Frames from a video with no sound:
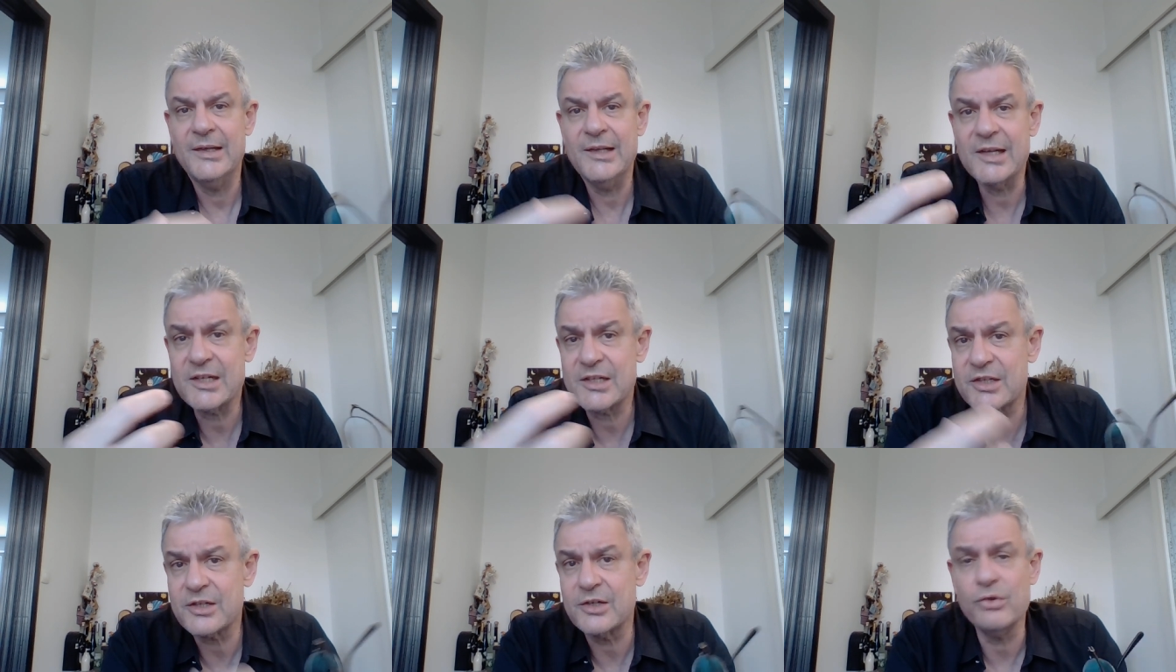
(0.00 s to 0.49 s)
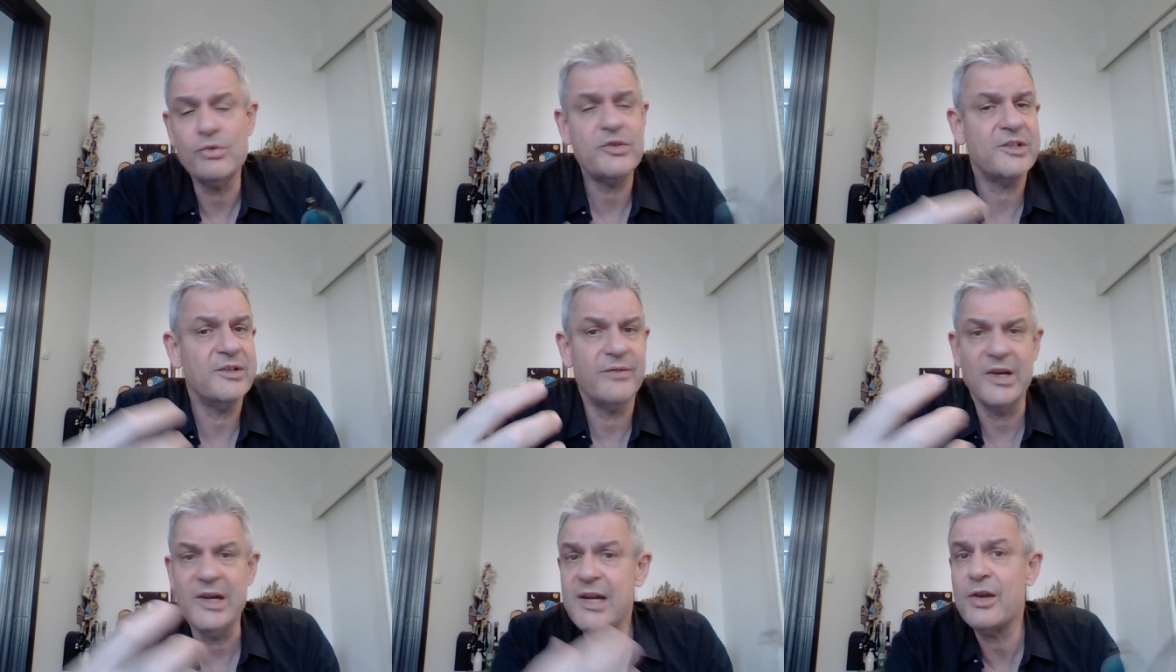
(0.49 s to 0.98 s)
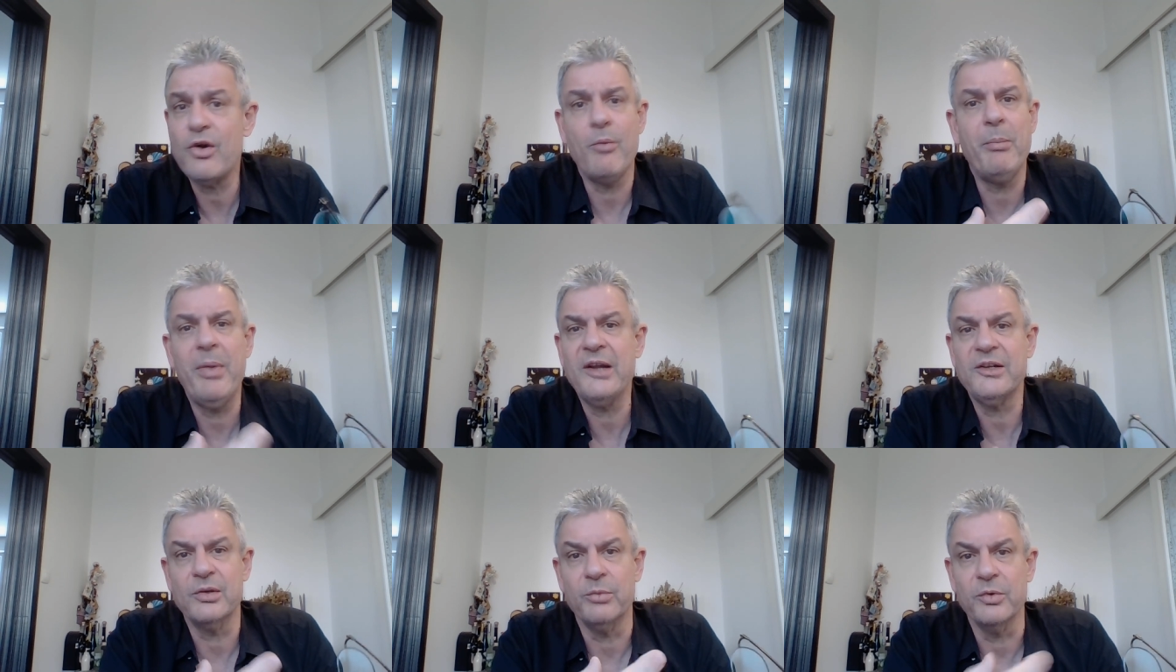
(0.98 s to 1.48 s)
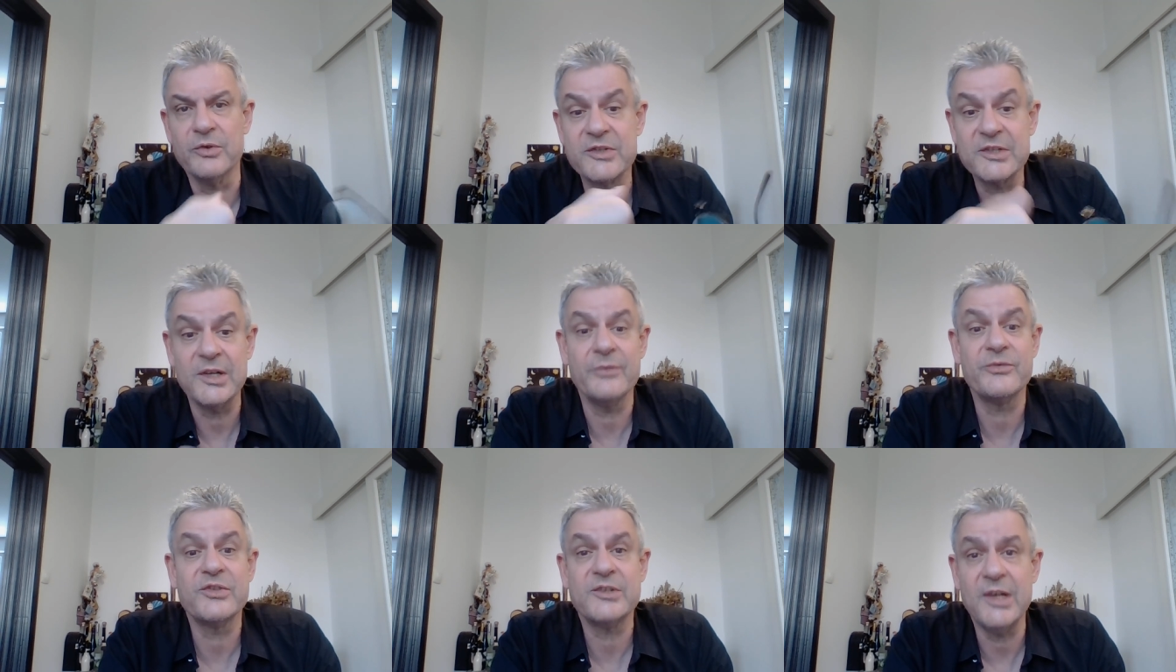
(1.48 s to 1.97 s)
exclusive and incompatible
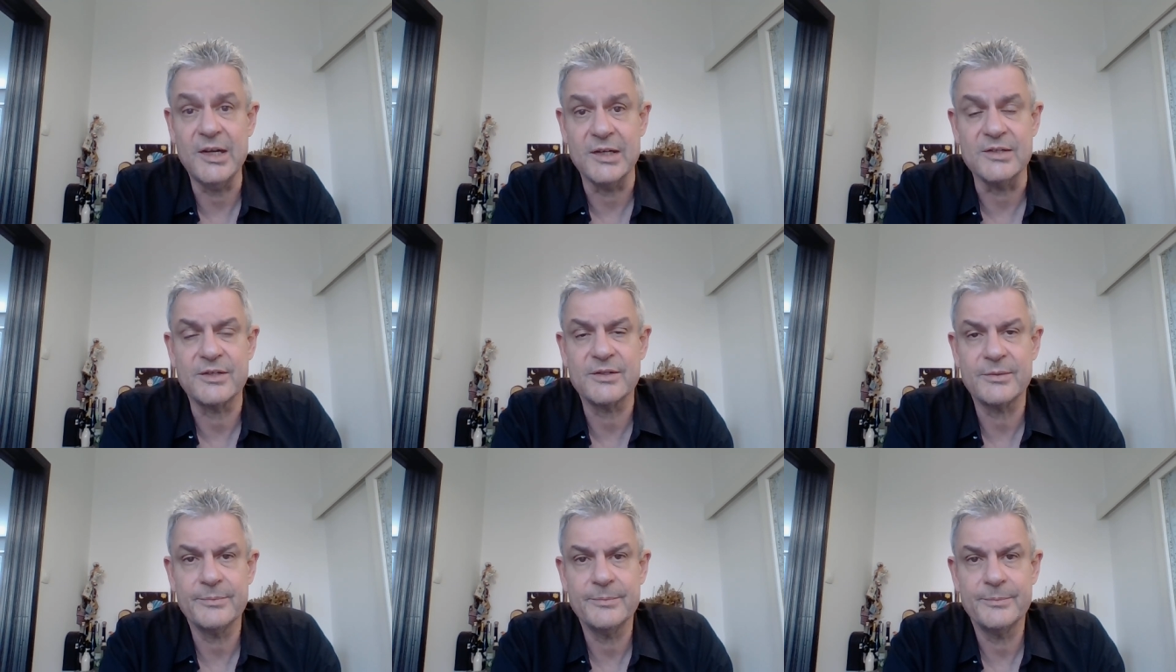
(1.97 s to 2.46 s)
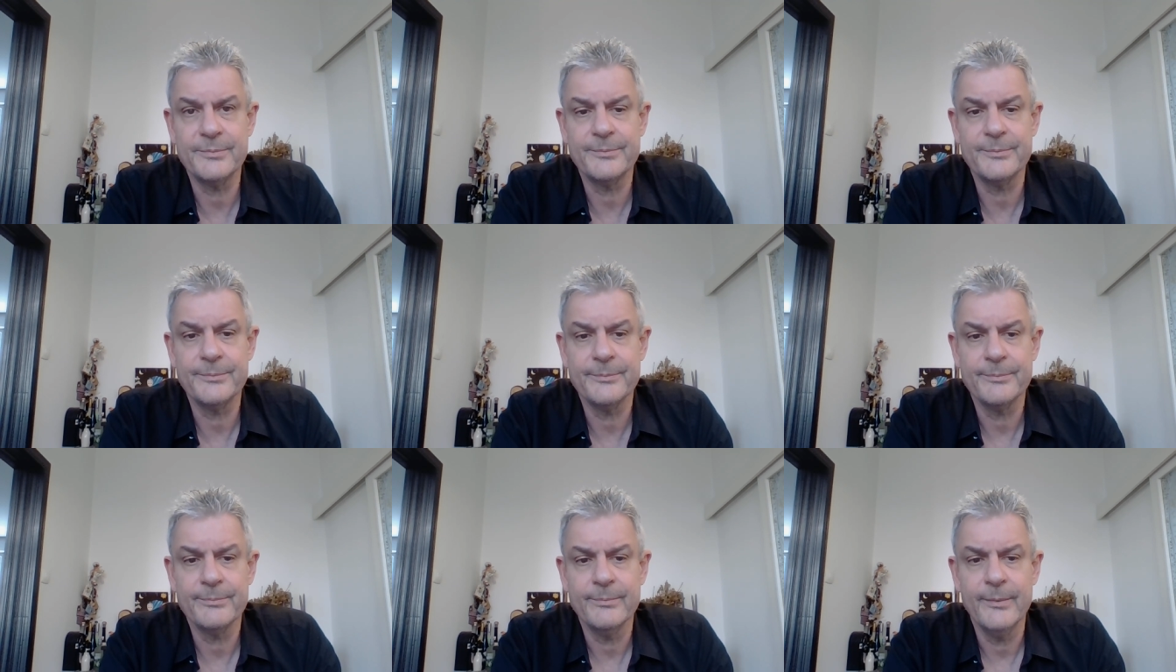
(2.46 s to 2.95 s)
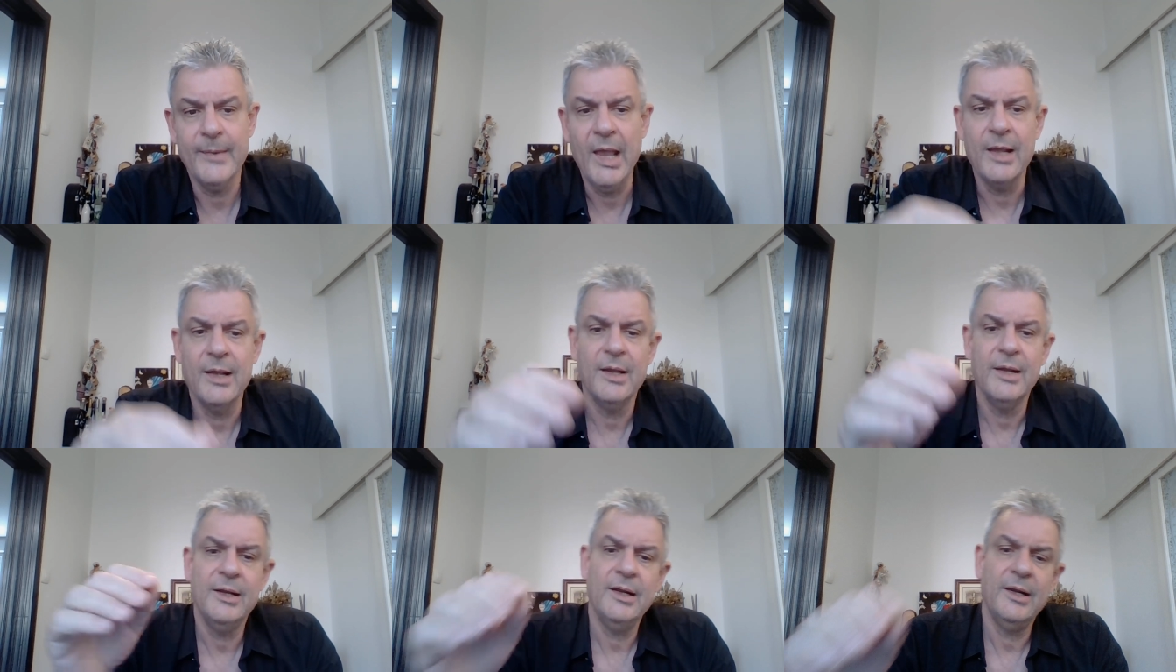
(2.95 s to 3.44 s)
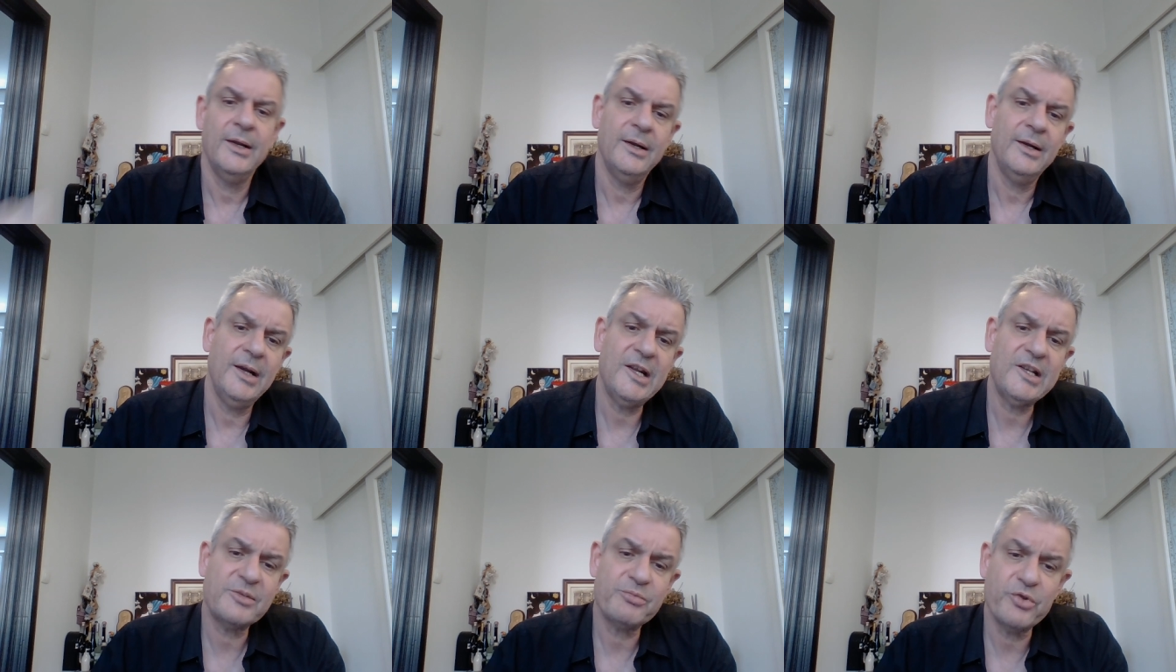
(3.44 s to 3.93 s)
self-states.
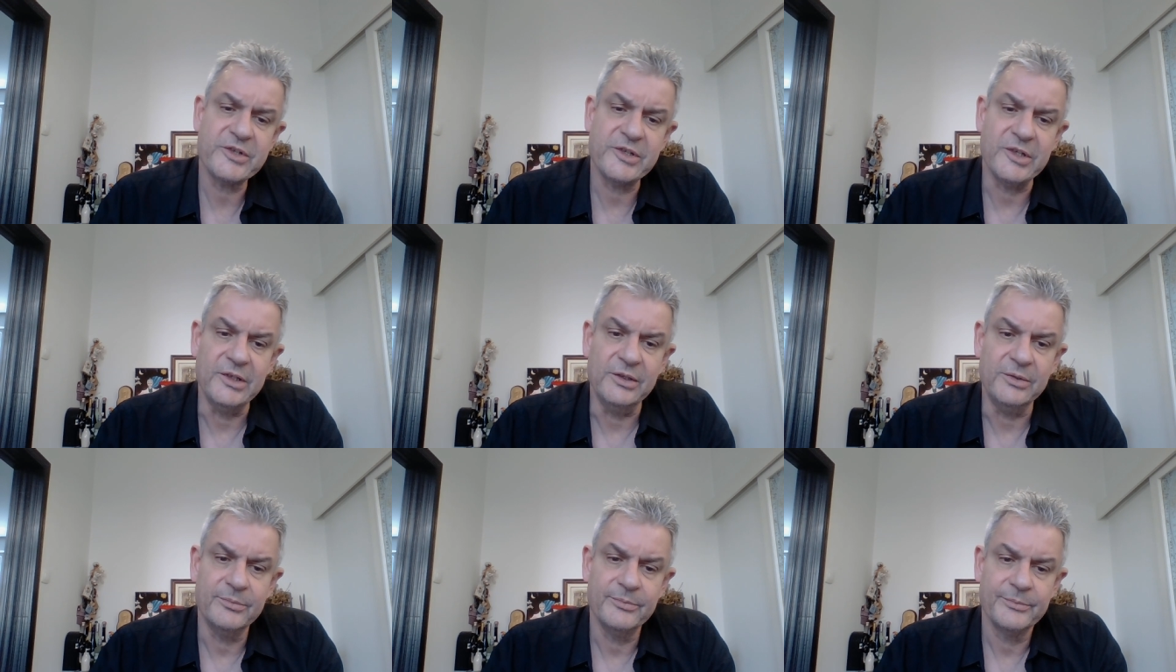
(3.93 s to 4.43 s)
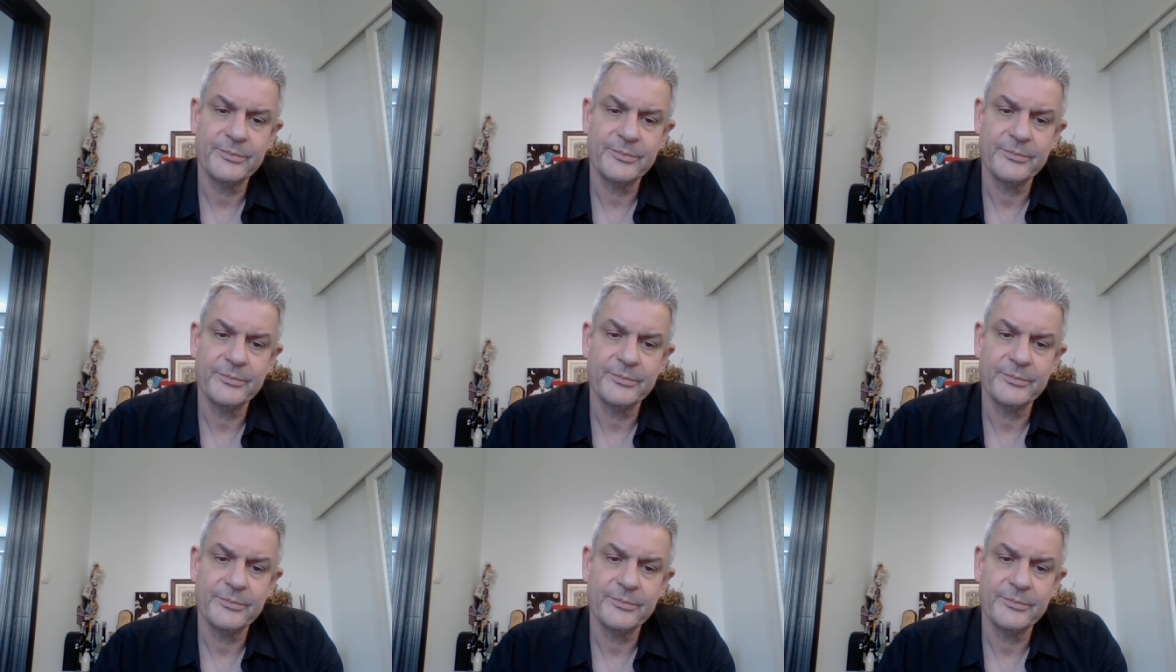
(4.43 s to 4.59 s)
Let's proceed.